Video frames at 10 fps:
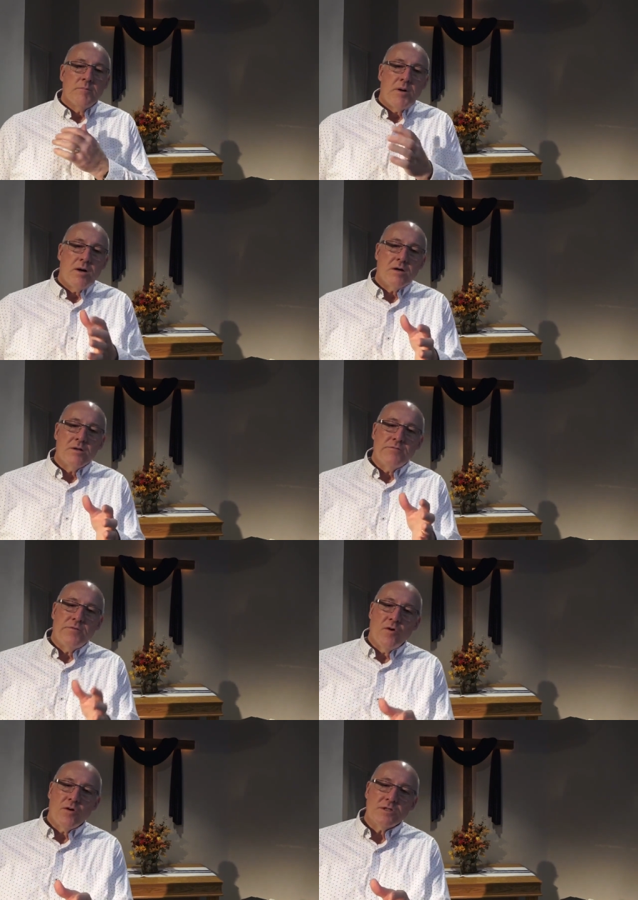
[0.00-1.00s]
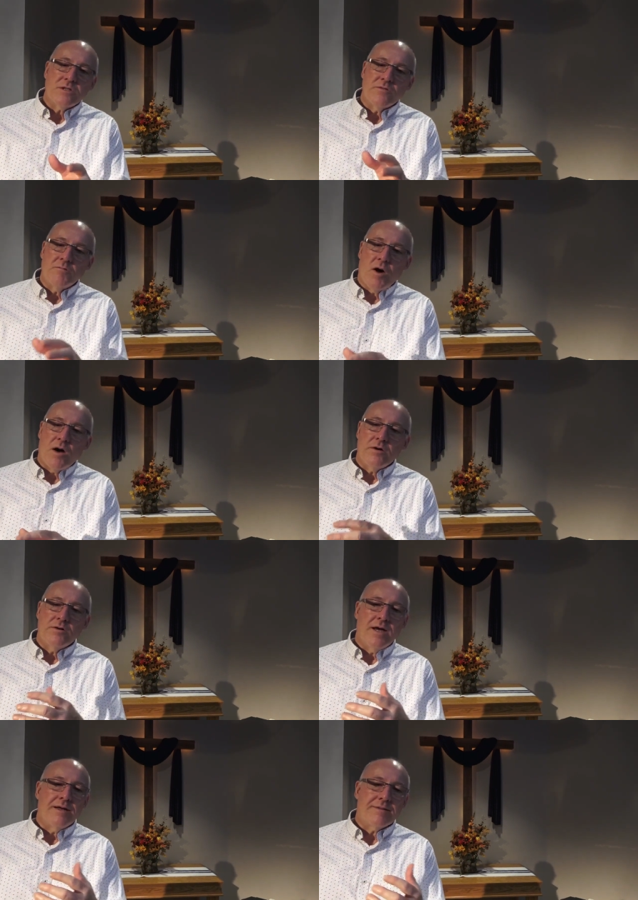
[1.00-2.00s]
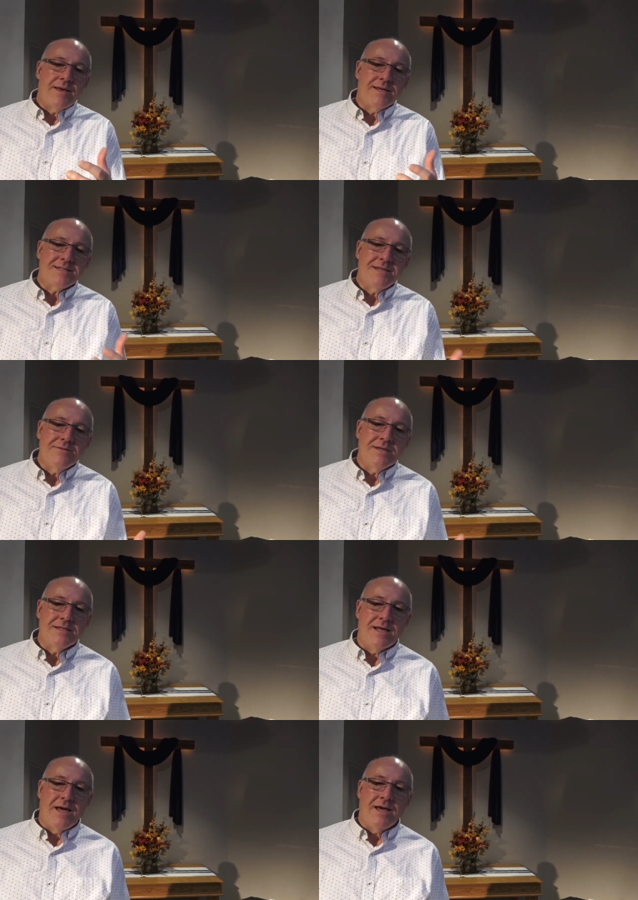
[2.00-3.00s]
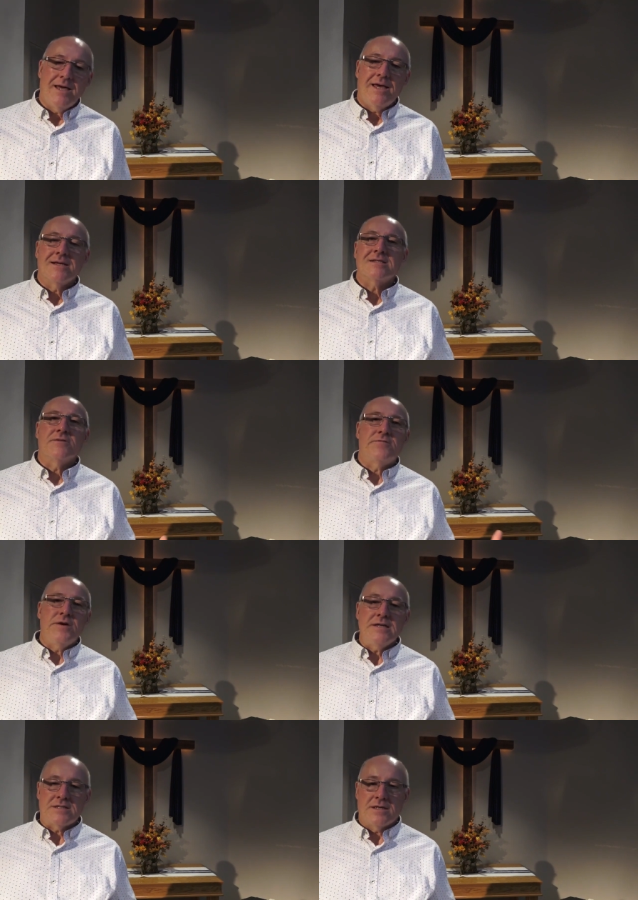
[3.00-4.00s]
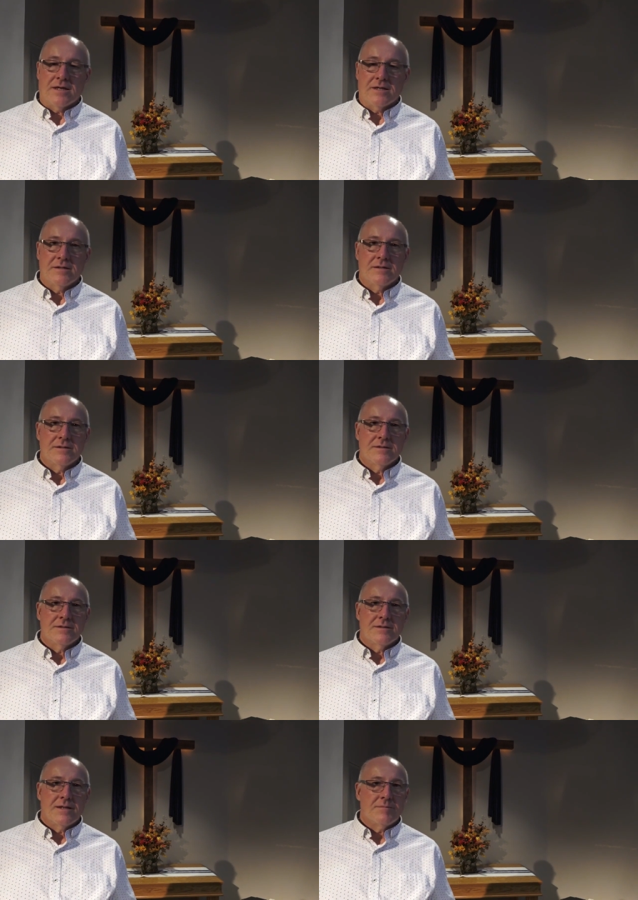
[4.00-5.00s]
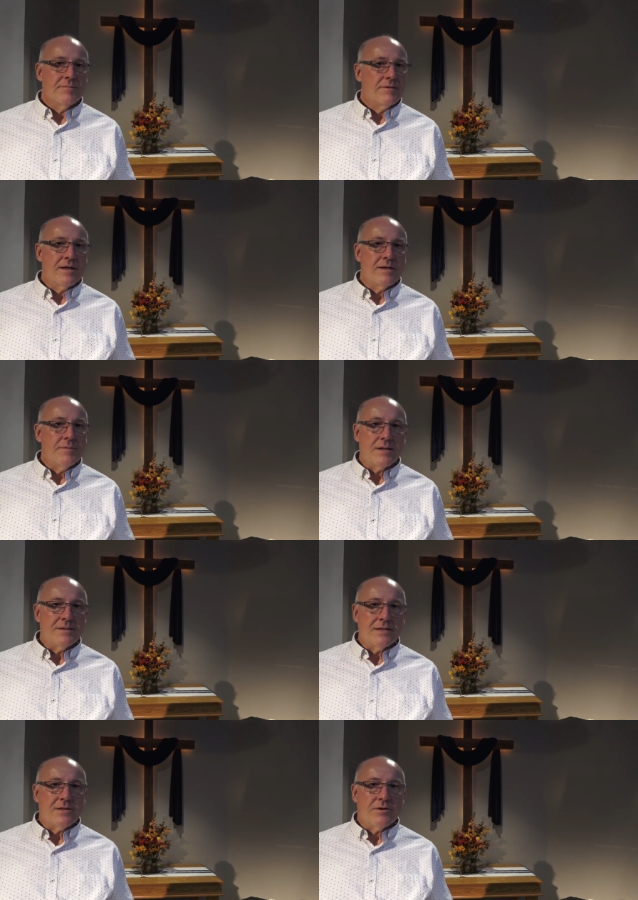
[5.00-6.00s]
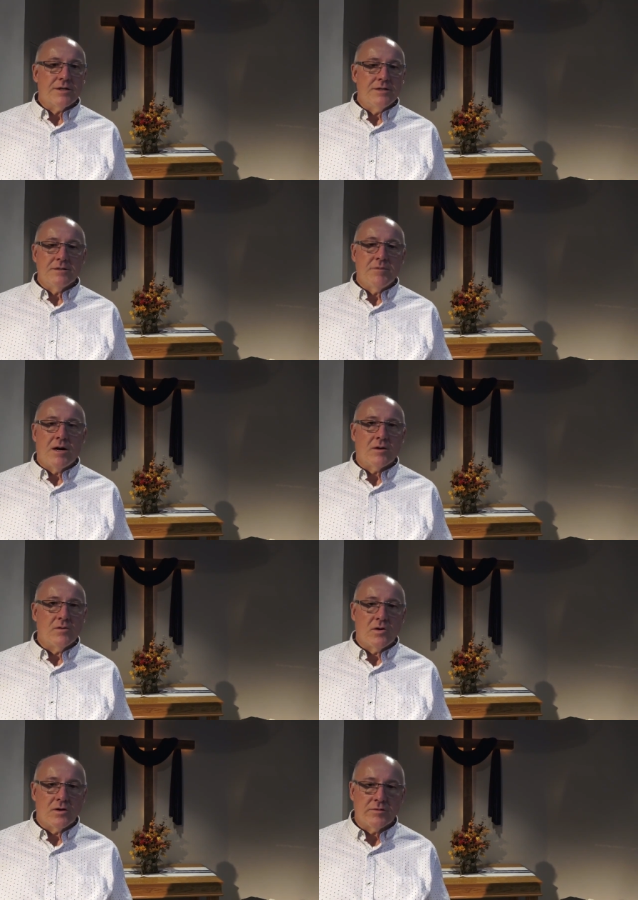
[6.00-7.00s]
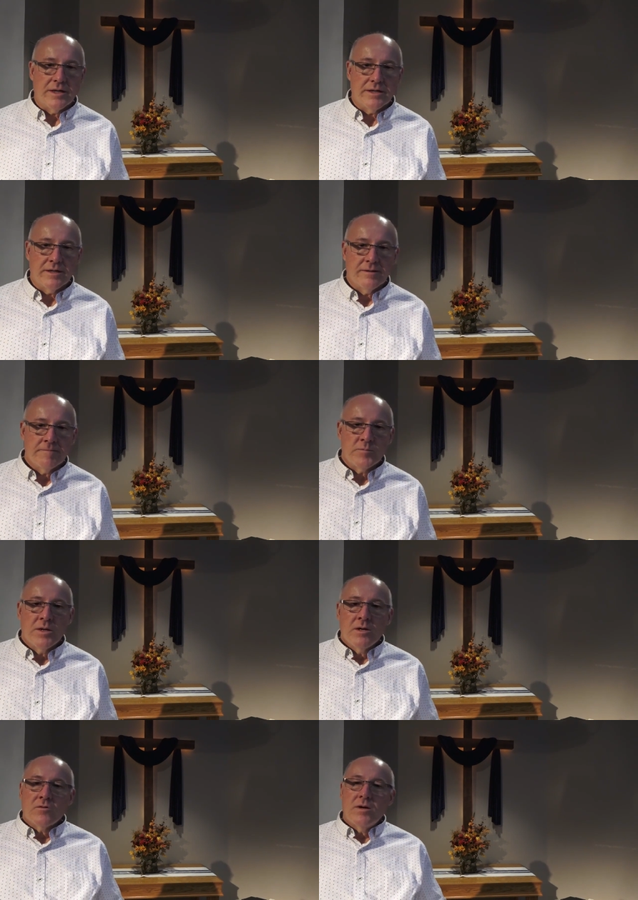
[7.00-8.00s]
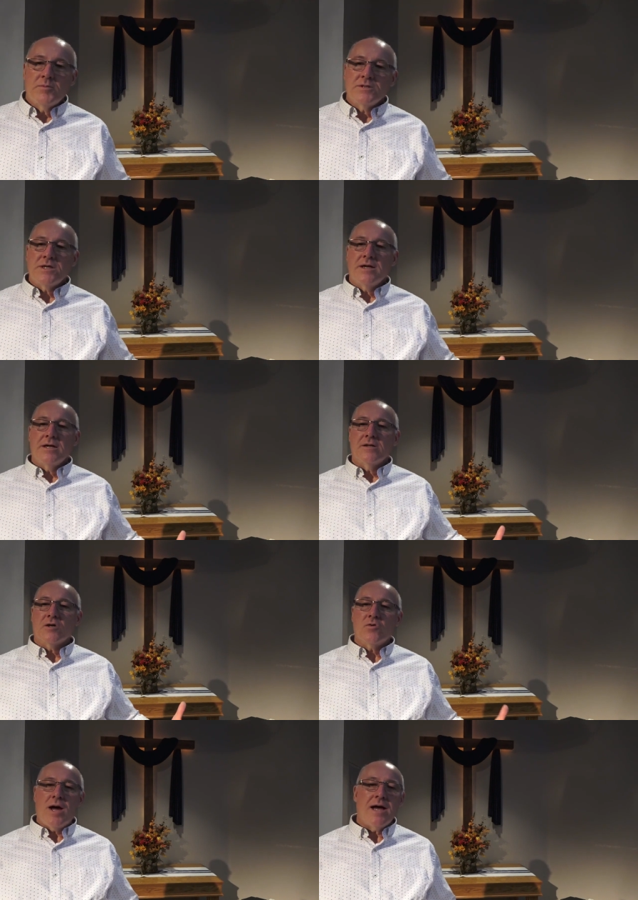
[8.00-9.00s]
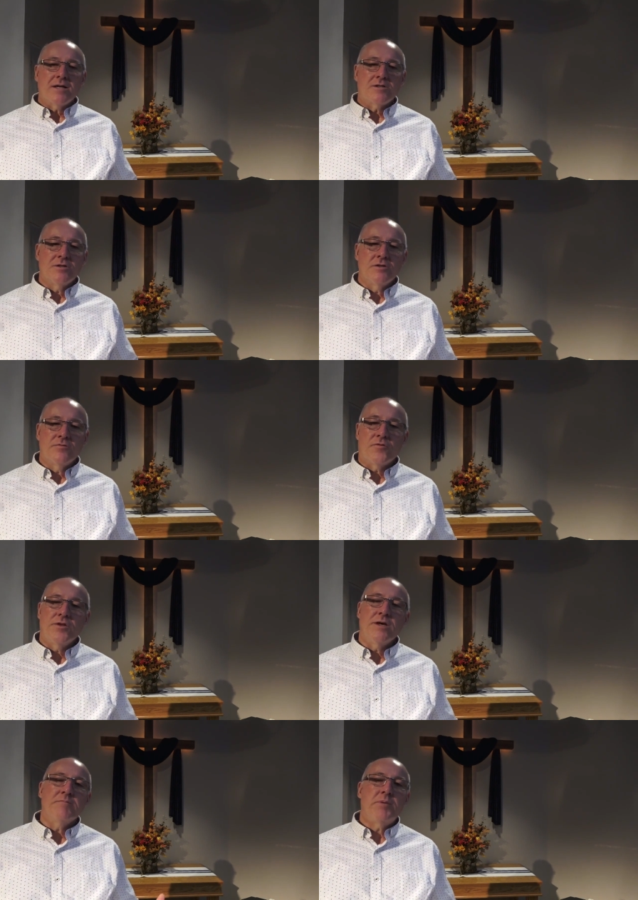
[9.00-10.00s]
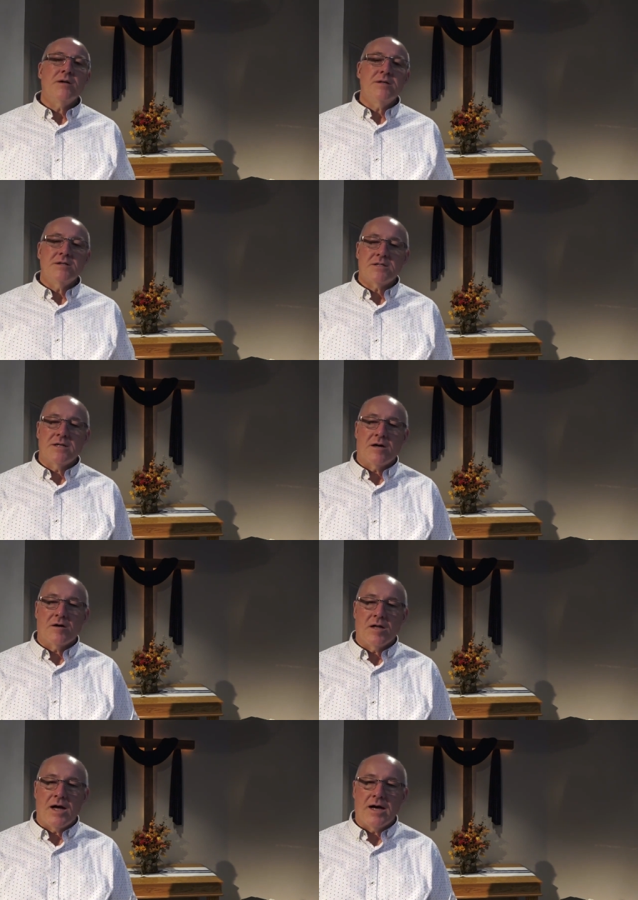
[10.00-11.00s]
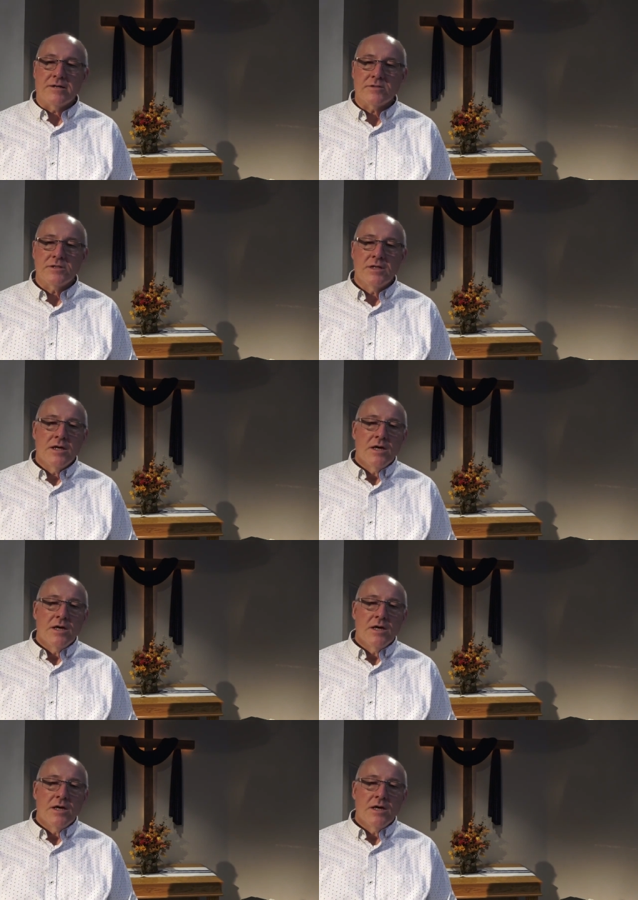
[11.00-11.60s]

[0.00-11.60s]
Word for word: Part of the focus of the modern day Thanksgiving Day is the feasting. I'm thinking about that turkey tomorrow already, representing the gratitude for the abundance in our lives.